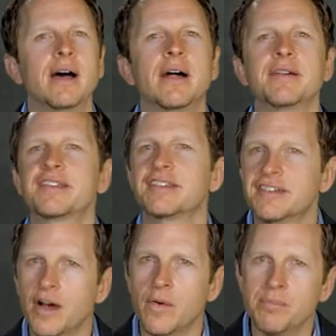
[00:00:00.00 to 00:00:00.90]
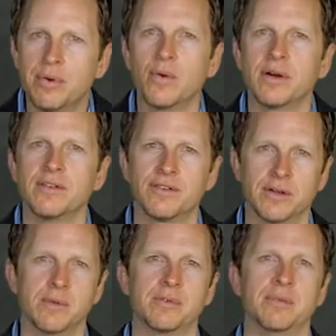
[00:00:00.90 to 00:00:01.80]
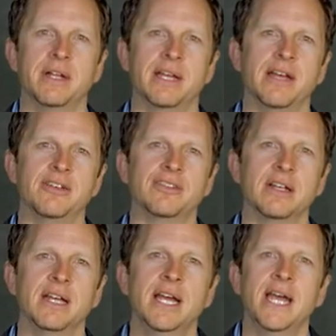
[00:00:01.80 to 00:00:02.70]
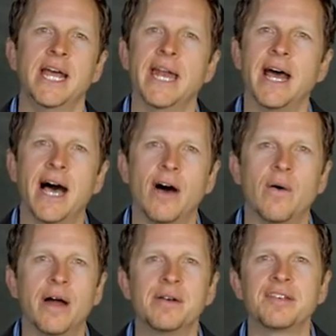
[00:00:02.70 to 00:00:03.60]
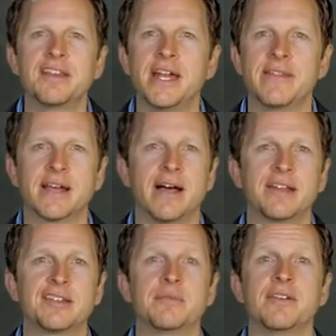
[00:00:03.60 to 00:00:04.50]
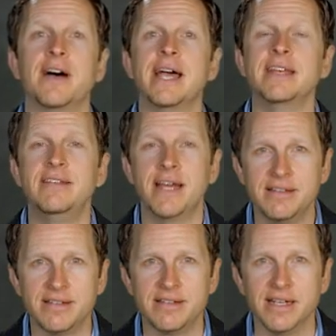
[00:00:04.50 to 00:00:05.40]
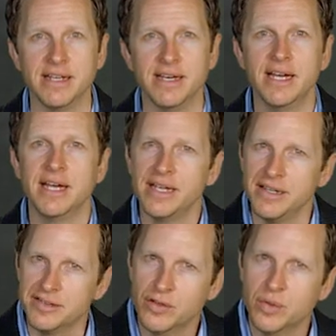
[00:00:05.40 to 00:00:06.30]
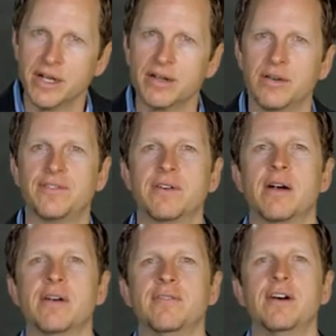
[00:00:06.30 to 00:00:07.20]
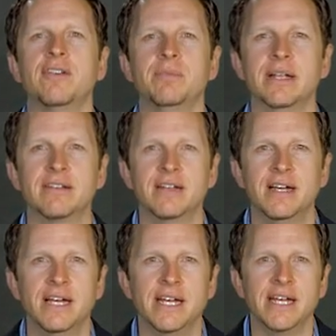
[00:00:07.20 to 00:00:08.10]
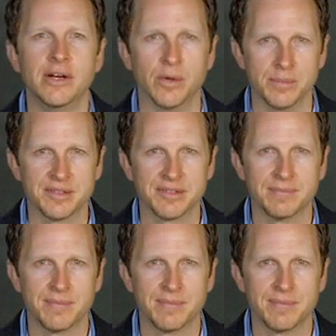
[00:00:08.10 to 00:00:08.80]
are so important for group communication and how understanding the concept of identity is critical for our involvement in groups.